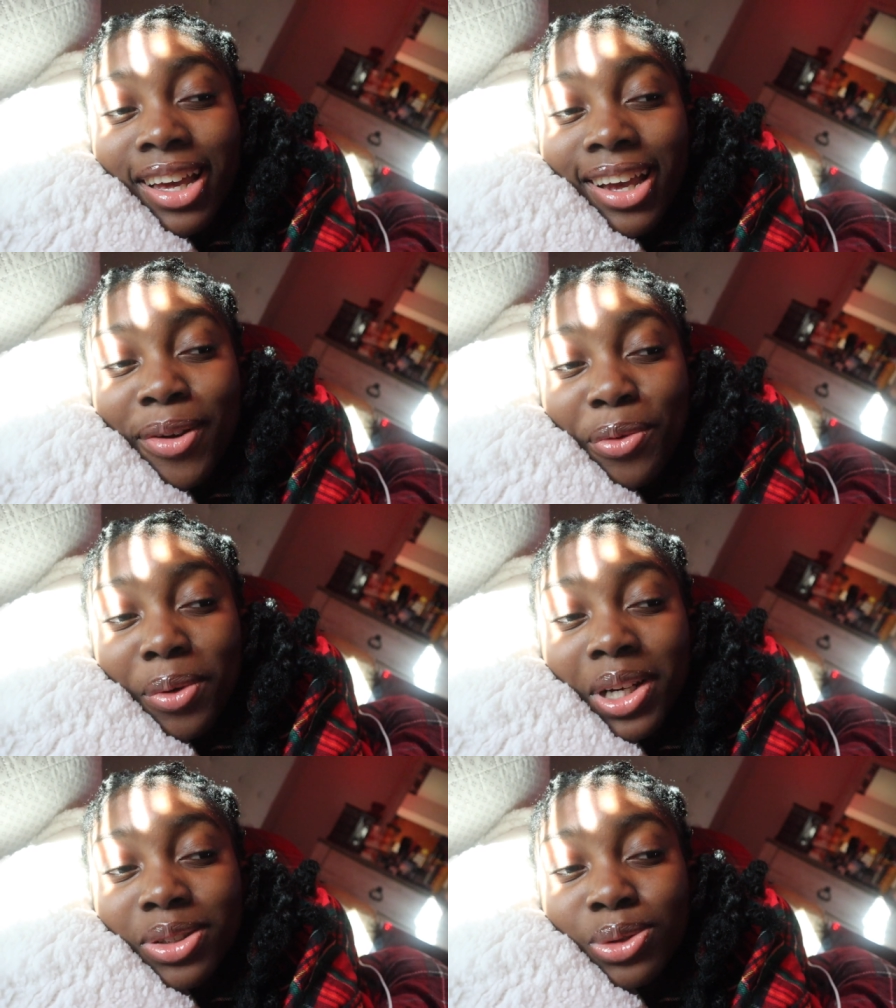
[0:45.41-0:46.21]
and
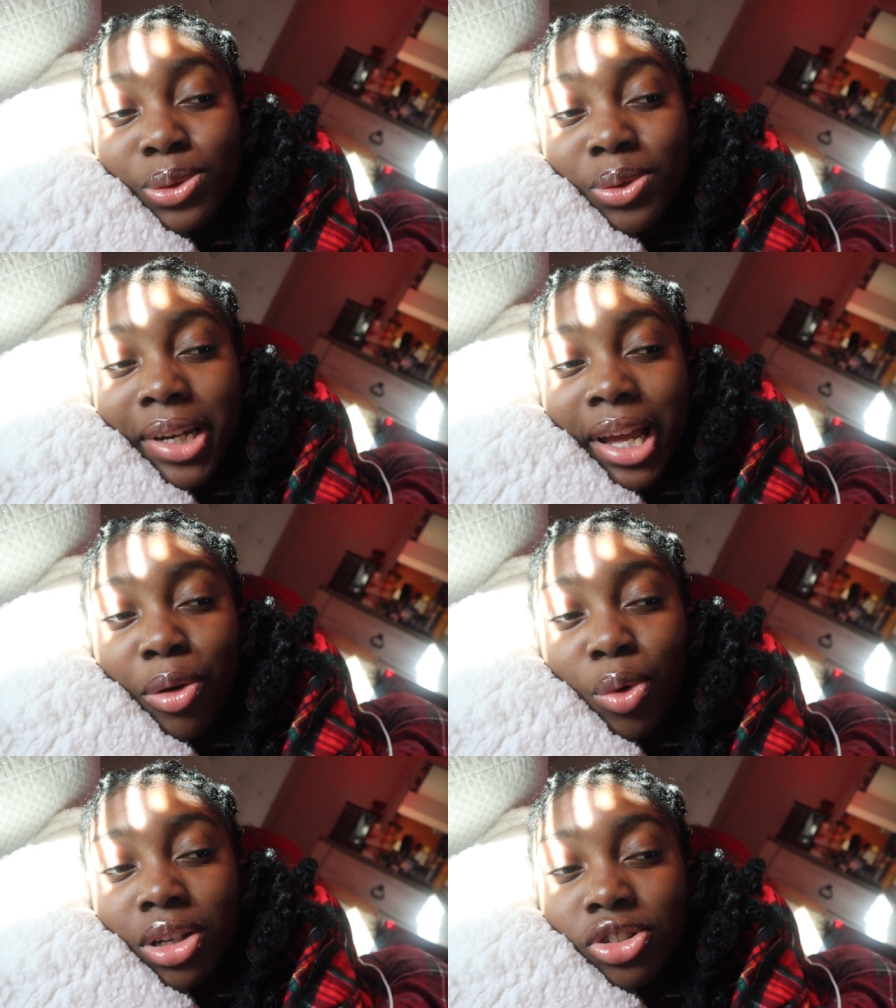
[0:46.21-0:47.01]
one school day,
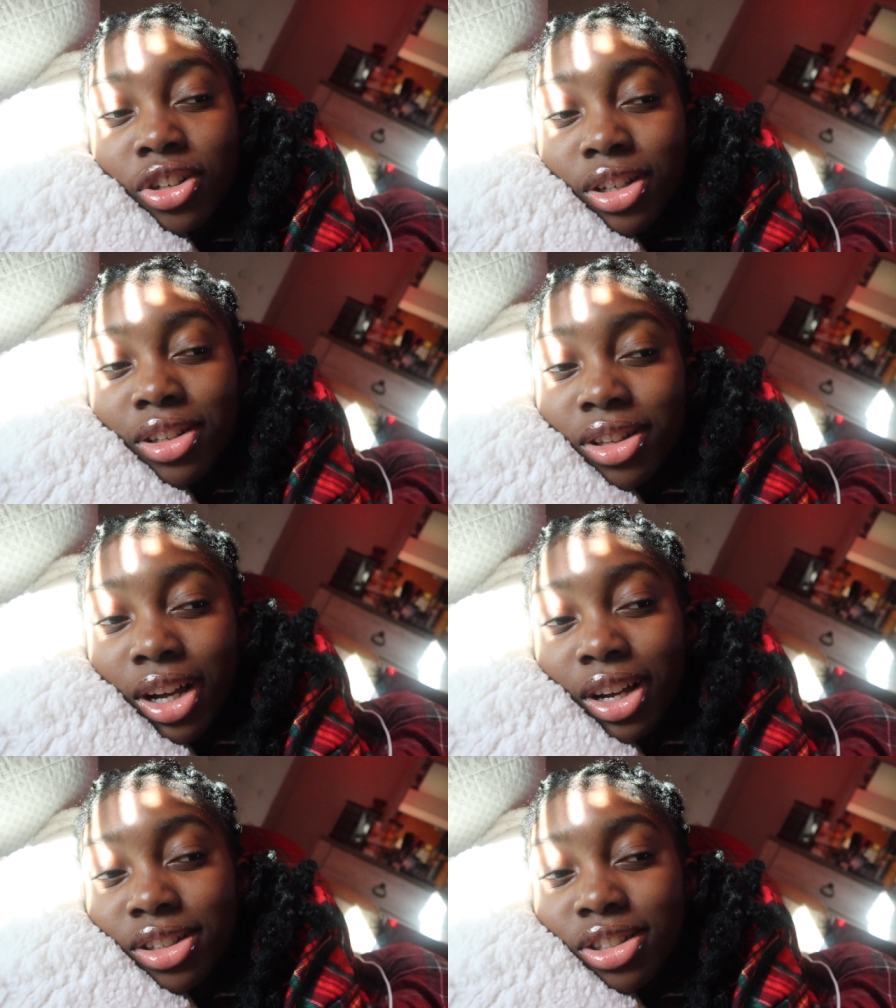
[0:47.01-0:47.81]
one during
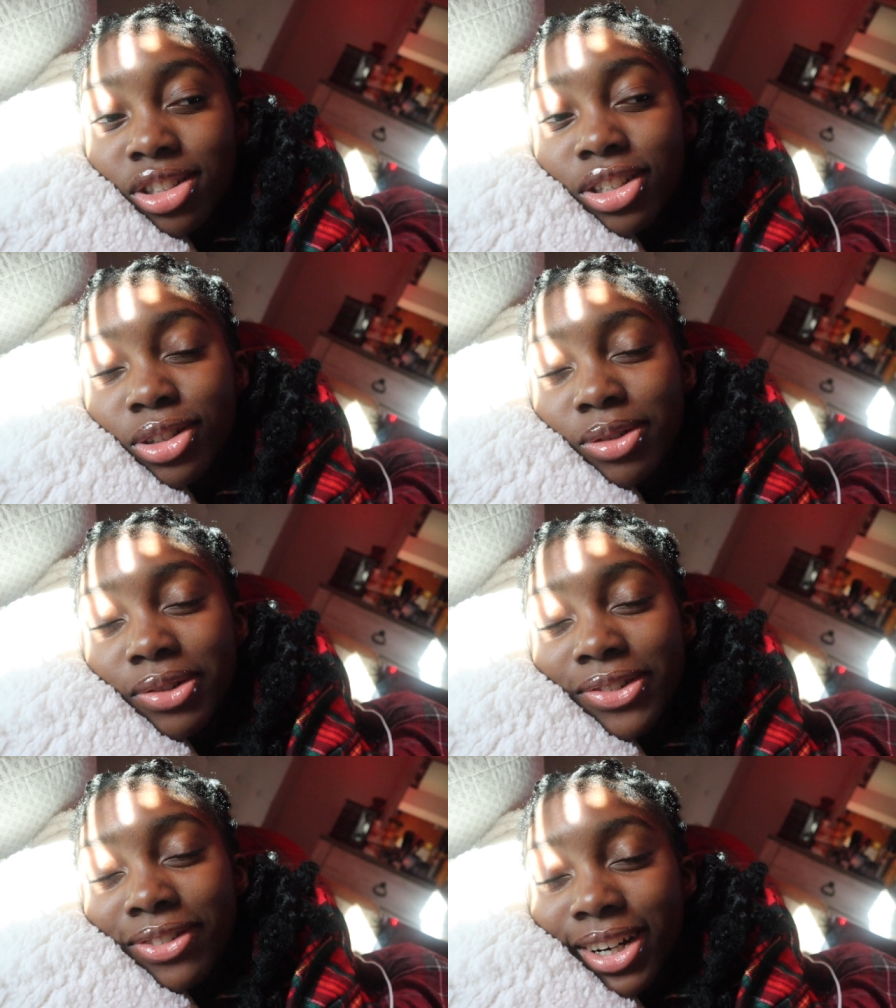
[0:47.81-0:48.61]
lunch,
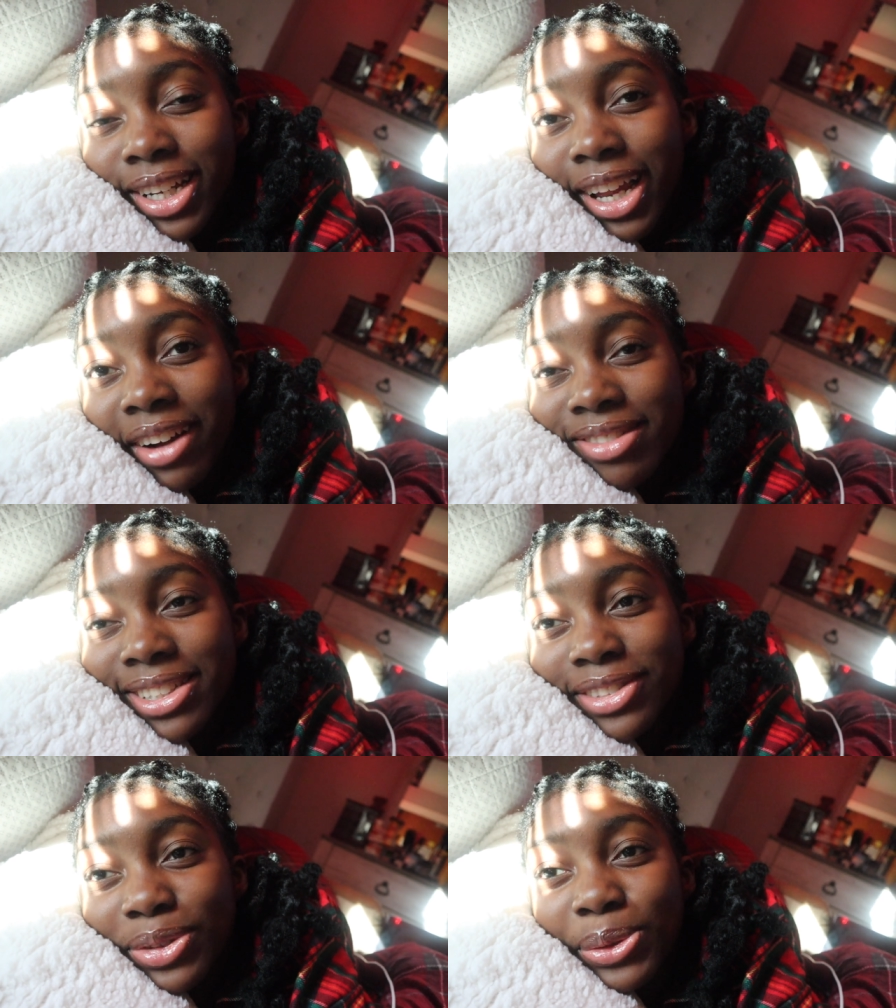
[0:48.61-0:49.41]
one
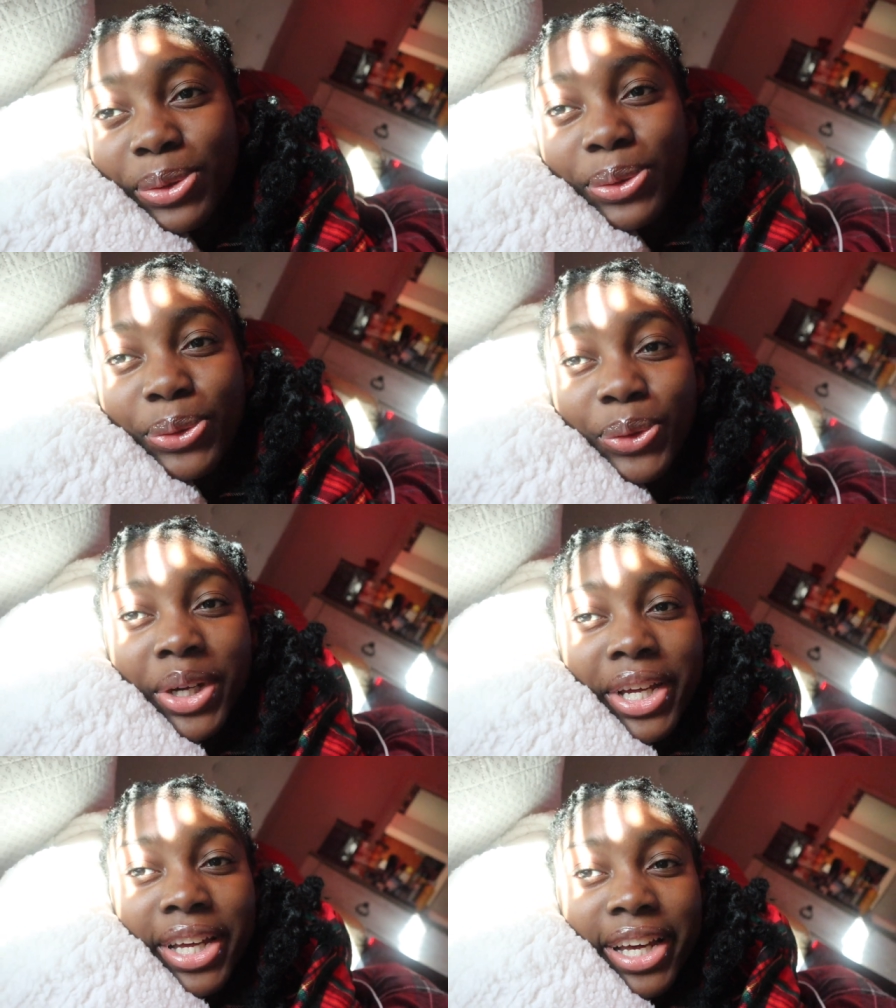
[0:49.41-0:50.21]
after school,
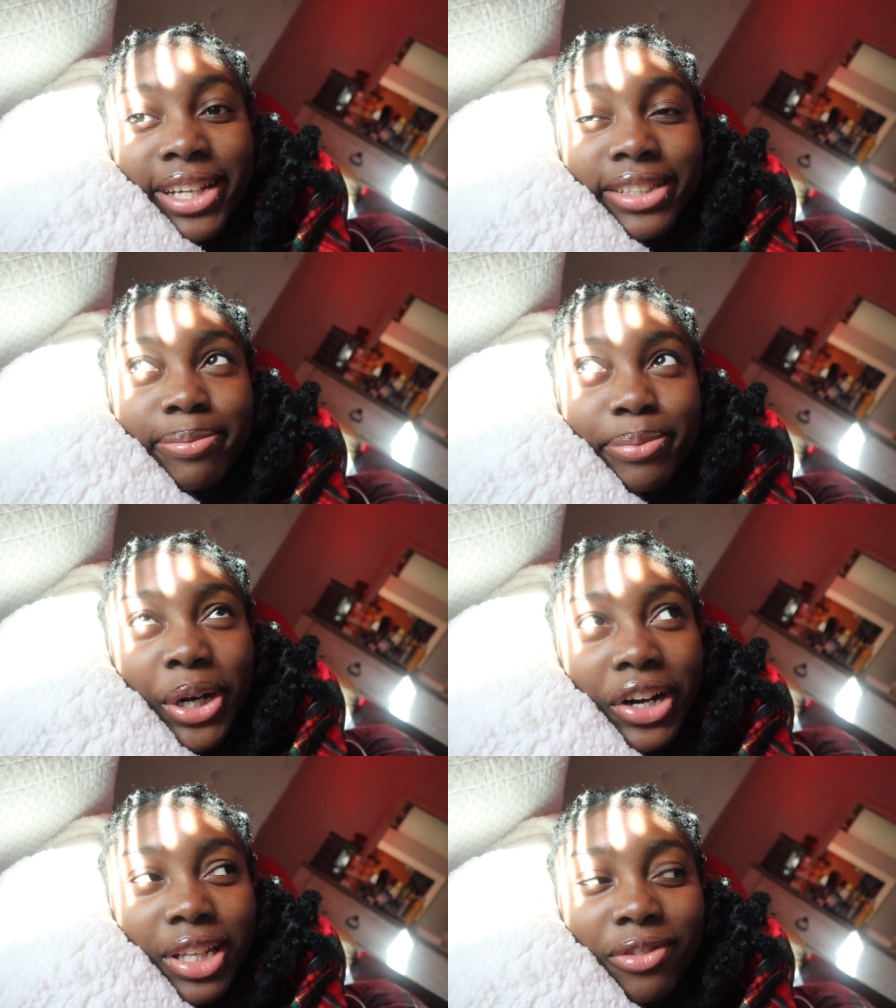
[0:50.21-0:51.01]
and
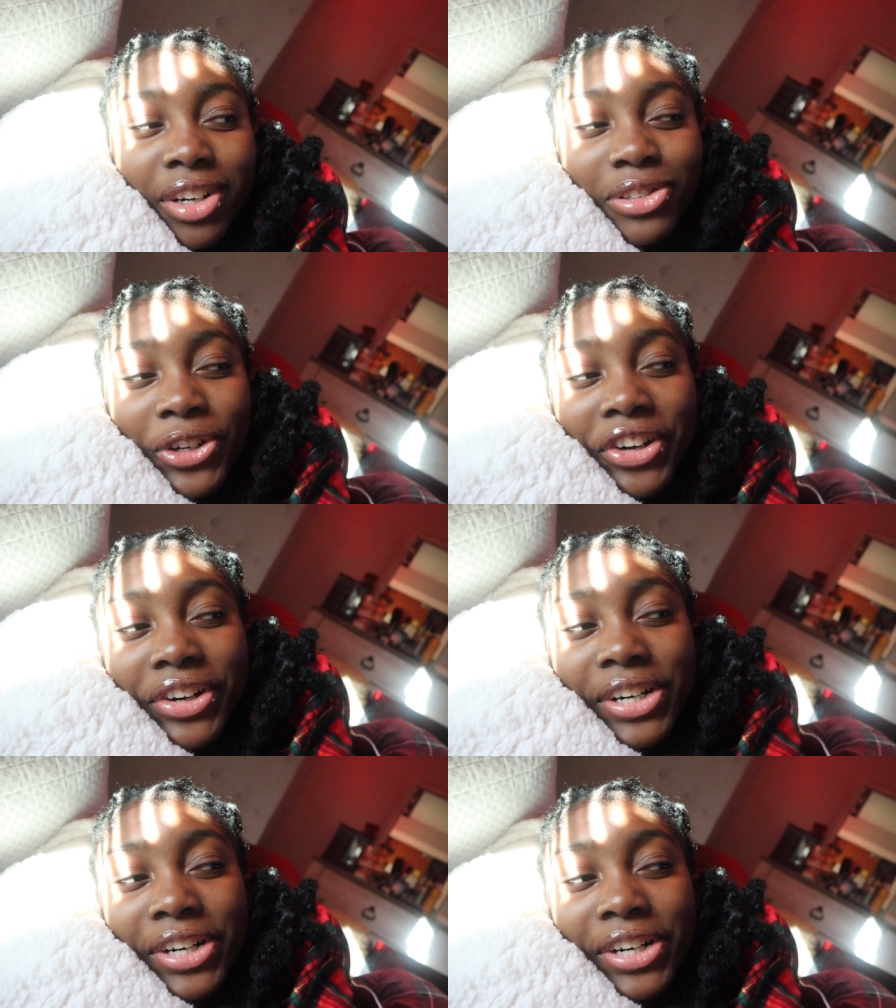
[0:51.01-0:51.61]
probably one during